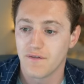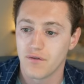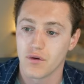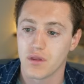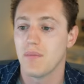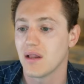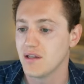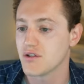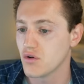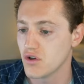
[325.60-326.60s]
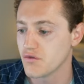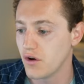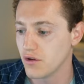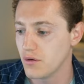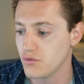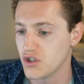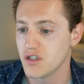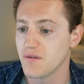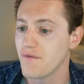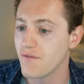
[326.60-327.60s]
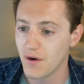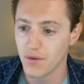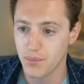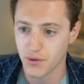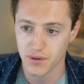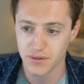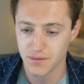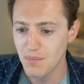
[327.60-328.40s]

for the monthly search volume, which is very important.